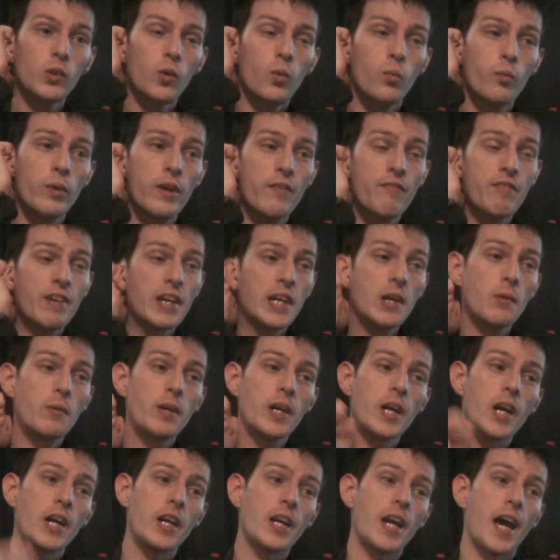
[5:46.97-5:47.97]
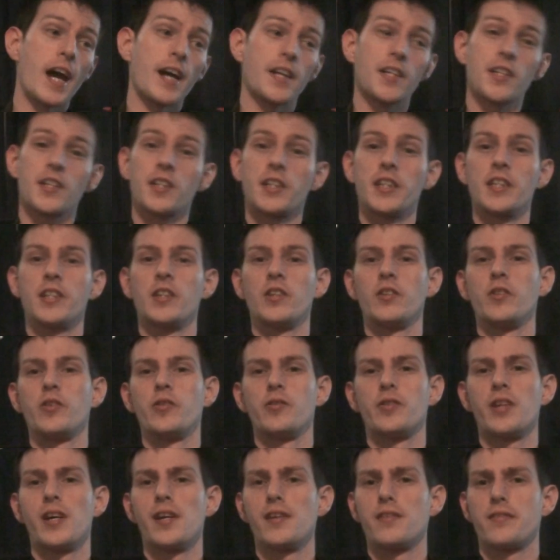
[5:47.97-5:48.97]
we figure we're going to actually
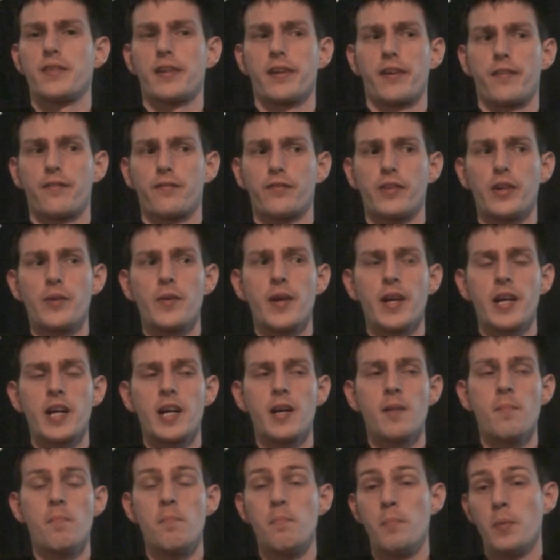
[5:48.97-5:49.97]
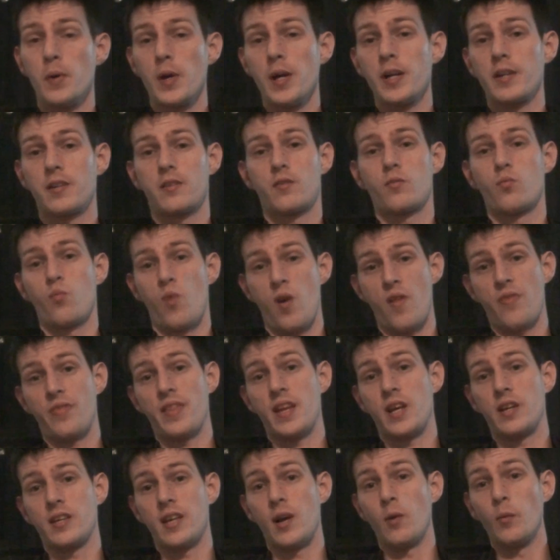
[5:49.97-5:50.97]
use that as like a free weekend, but one
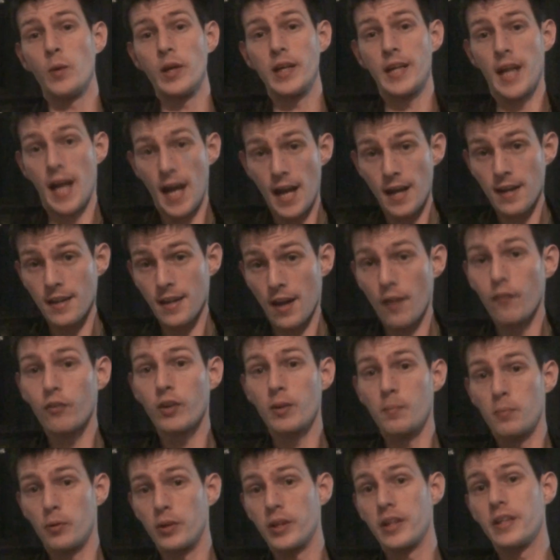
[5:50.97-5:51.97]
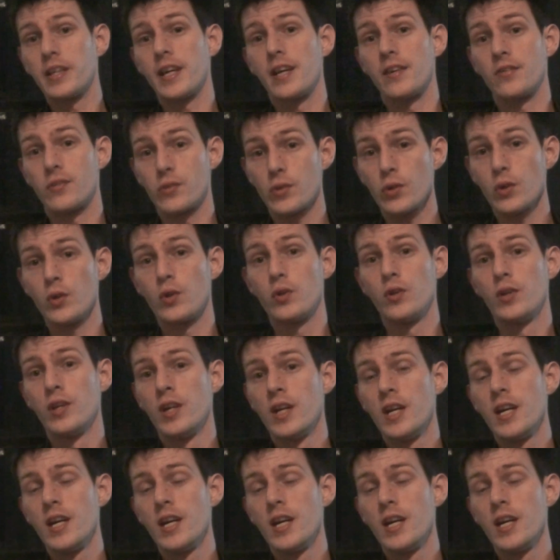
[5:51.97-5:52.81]
thing that we can definitely put in there soon